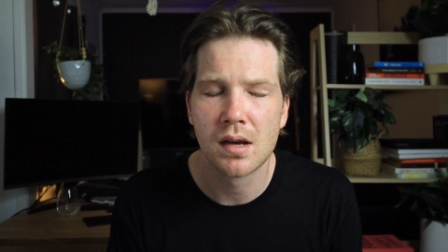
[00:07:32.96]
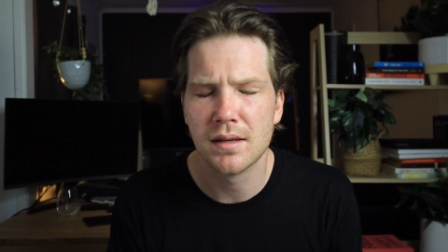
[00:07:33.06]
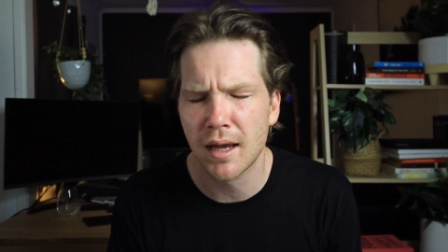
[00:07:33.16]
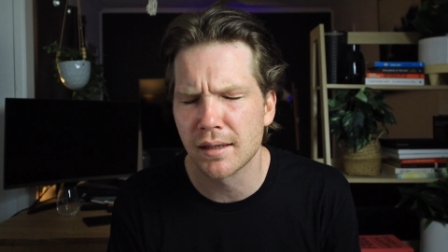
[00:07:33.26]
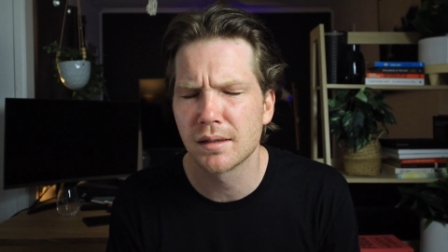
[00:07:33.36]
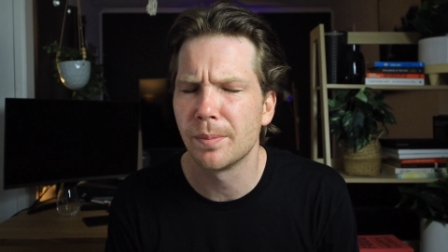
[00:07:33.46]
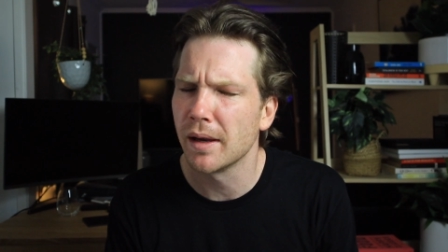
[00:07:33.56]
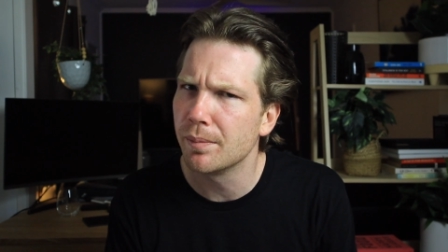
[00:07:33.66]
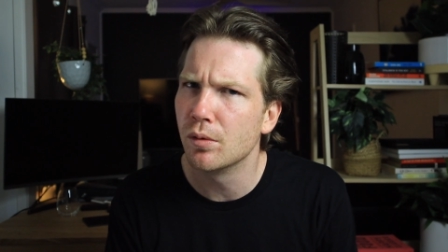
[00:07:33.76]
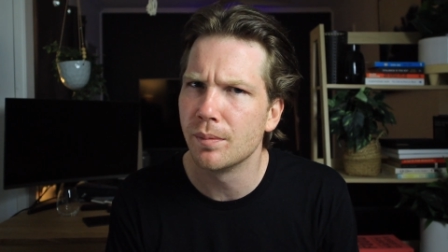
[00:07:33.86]
Yes,
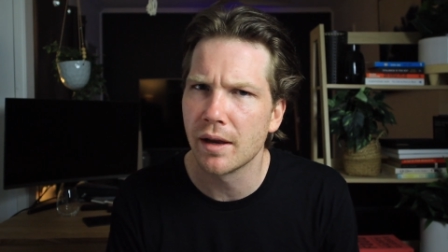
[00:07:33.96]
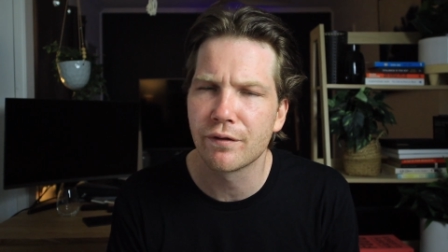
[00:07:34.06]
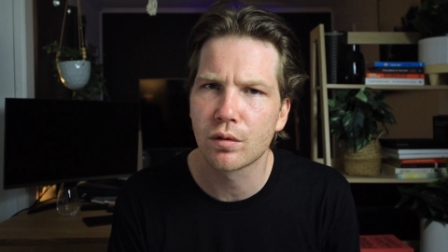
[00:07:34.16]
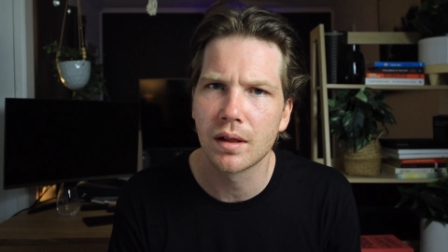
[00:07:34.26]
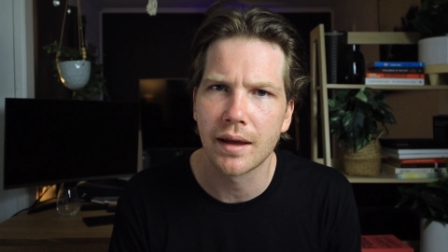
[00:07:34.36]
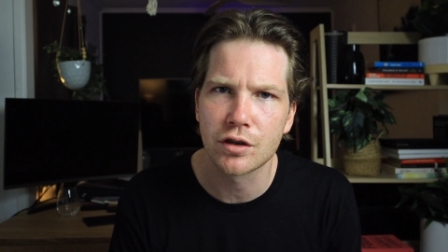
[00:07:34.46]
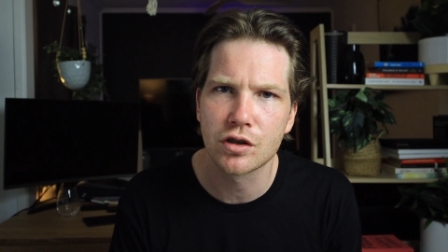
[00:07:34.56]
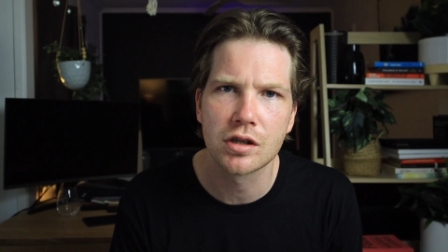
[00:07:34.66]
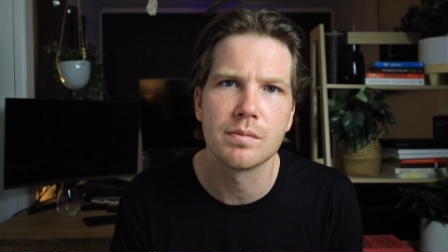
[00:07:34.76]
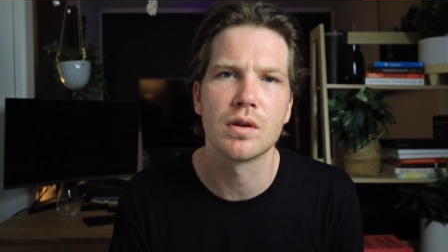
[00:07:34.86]
people meet for
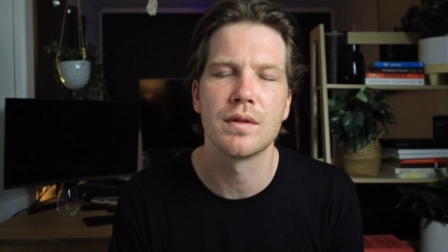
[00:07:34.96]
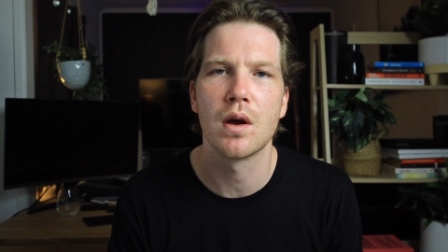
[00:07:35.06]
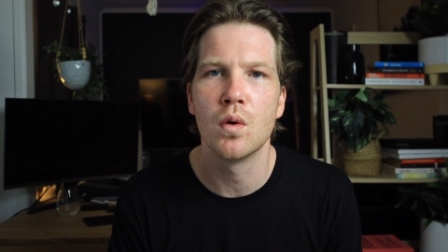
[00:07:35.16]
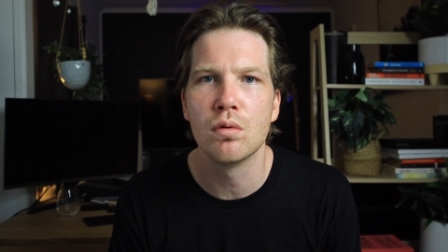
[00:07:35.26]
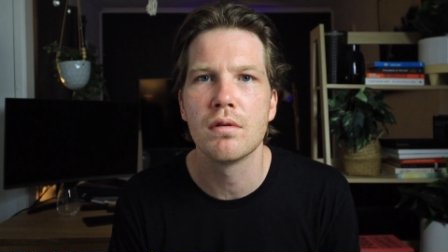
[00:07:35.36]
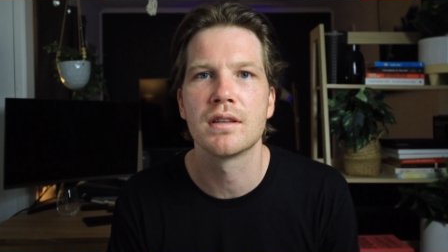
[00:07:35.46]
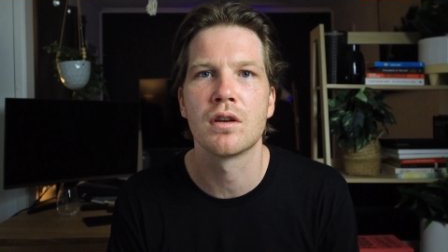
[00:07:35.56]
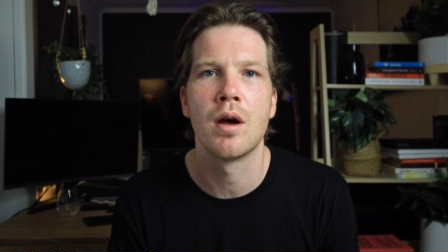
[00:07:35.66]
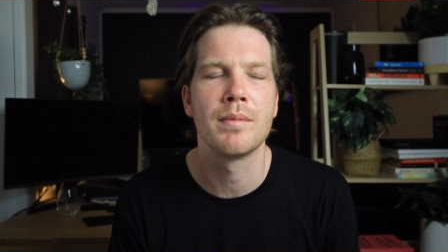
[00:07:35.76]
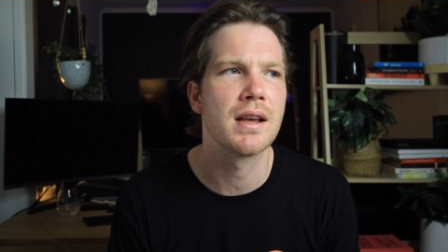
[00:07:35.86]
relationships on there all the
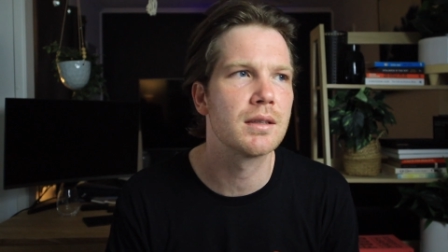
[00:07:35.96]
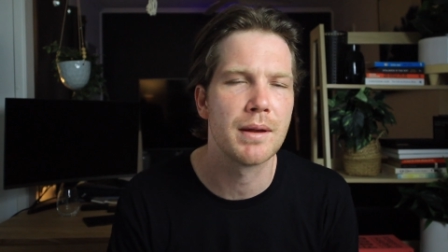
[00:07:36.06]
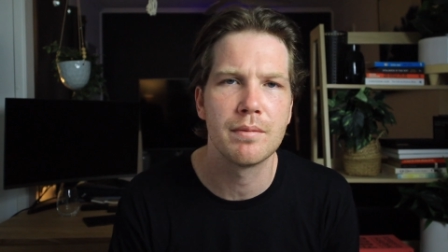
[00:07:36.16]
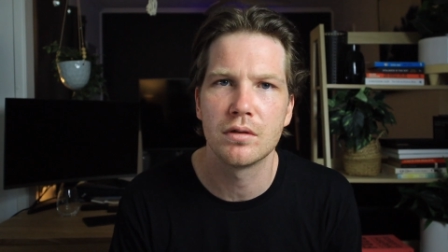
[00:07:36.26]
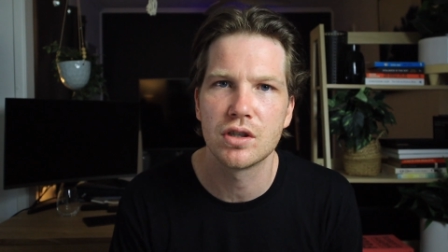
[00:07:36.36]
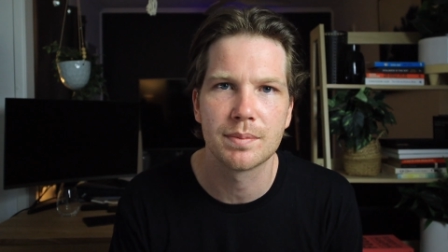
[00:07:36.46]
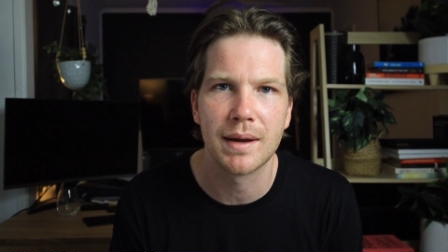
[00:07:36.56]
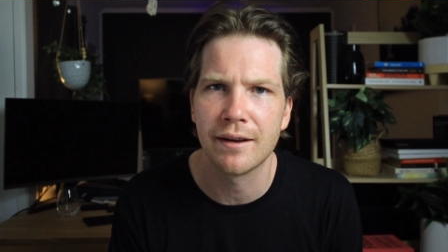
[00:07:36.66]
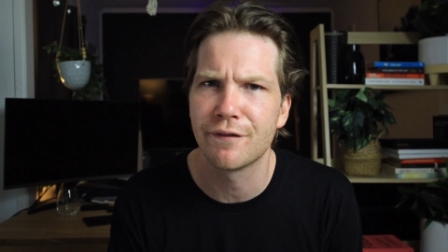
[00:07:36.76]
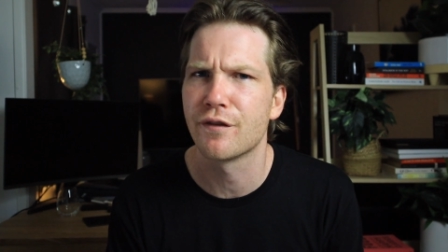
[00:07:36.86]
time. Yes, people are just
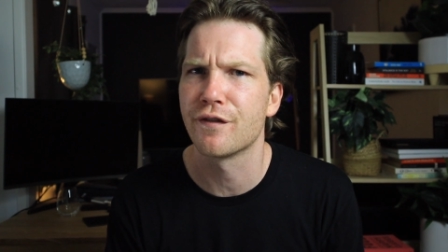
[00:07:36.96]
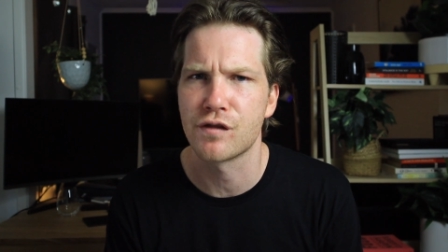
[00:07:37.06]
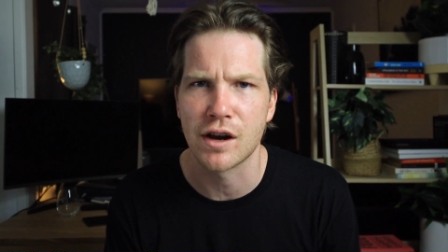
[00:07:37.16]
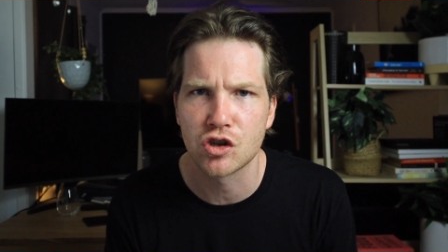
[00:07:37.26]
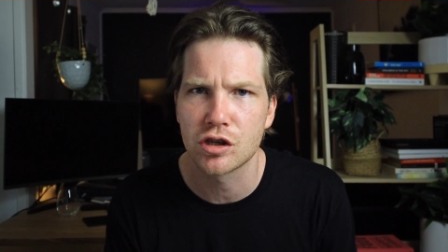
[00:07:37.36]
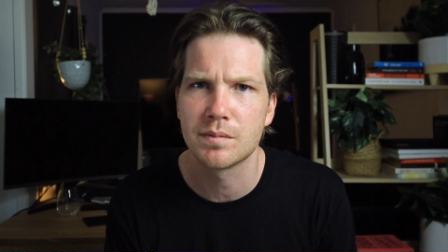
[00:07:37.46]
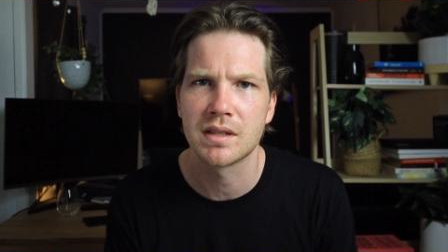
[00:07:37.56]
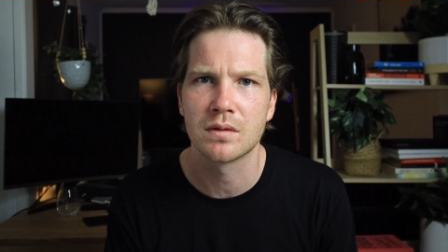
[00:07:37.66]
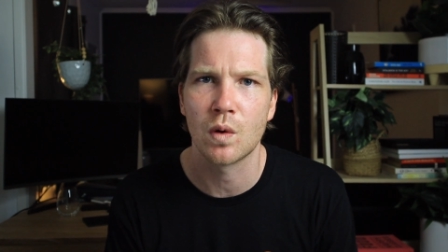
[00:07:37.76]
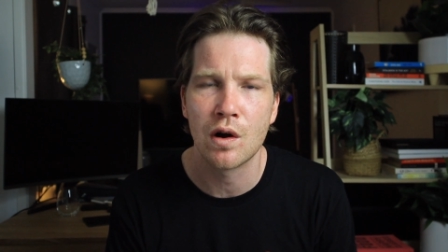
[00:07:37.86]
meeting for
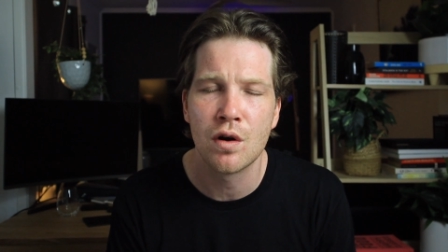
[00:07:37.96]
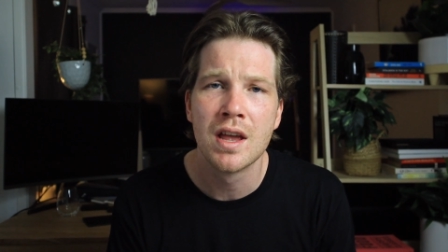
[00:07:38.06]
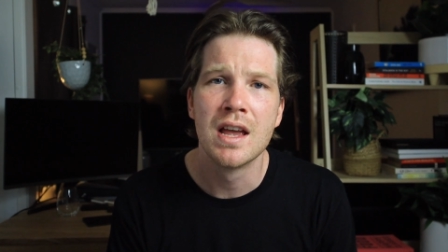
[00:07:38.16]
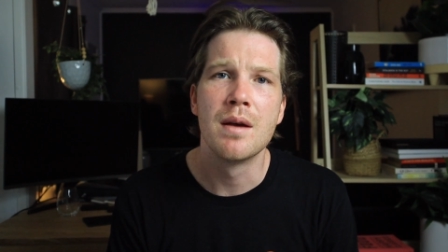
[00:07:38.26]
friendships as well.